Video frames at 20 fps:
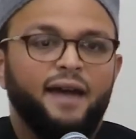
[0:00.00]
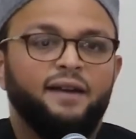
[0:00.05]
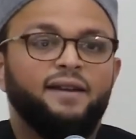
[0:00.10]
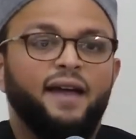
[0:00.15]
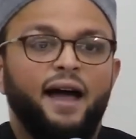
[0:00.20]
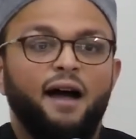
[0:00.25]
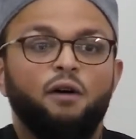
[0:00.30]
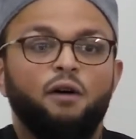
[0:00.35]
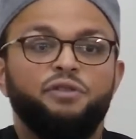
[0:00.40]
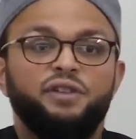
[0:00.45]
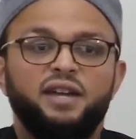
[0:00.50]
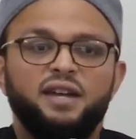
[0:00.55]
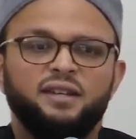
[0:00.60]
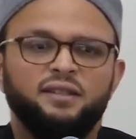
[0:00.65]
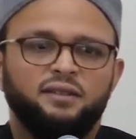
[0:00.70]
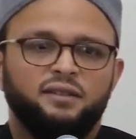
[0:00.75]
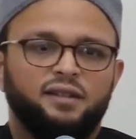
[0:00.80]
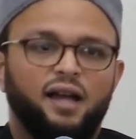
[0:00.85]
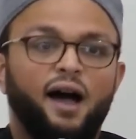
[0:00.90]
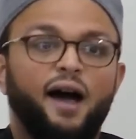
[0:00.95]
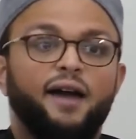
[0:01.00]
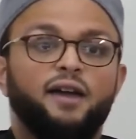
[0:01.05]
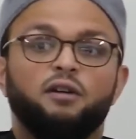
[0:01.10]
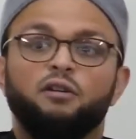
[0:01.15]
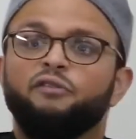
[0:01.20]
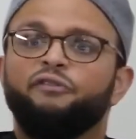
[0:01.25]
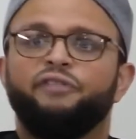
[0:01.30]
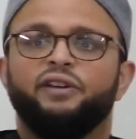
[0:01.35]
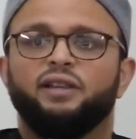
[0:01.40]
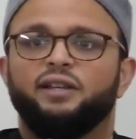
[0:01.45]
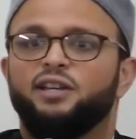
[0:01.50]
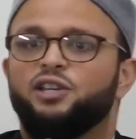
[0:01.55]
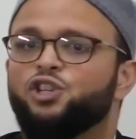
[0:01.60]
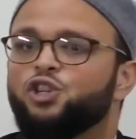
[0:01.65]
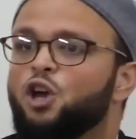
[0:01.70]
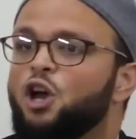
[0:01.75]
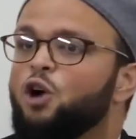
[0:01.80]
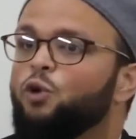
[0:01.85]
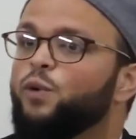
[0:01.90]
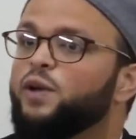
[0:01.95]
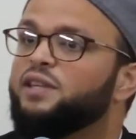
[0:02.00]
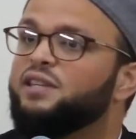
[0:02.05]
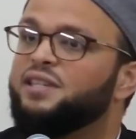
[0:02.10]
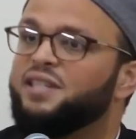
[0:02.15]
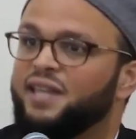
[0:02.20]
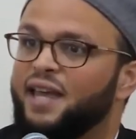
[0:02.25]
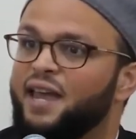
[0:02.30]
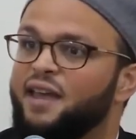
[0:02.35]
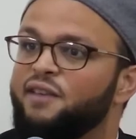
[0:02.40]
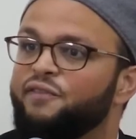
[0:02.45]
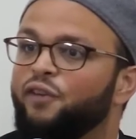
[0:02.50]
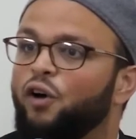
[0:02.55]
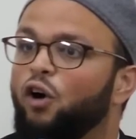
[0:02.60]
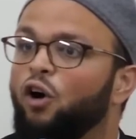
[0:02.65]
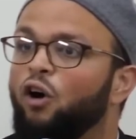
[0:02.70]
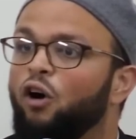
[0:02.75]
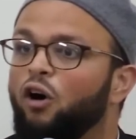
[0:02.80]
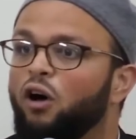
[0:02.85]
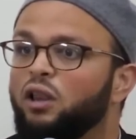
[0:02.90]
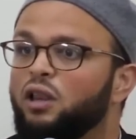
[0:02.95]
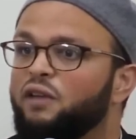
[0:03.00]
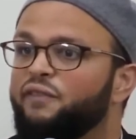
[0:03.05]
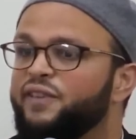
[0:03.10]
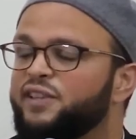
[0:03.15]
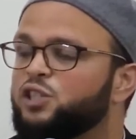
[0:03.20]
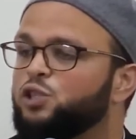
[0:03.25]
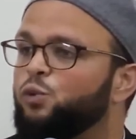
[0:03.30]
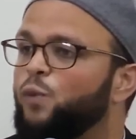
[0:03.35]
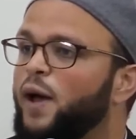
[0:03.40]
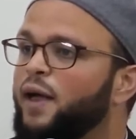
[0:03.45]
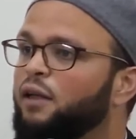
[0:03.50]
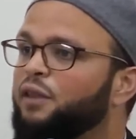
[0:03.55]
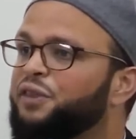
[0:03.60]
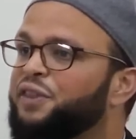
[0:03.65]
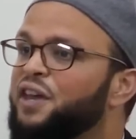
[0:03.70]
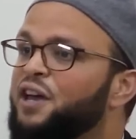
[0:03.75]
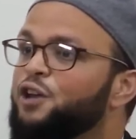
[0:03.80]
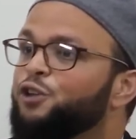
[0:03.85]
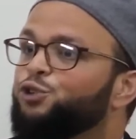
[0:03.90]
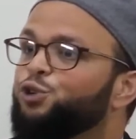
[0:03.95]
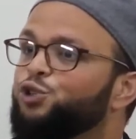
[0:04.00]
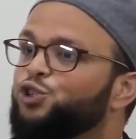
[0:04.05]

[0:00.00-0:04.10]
and how the entire village would save all of its wealth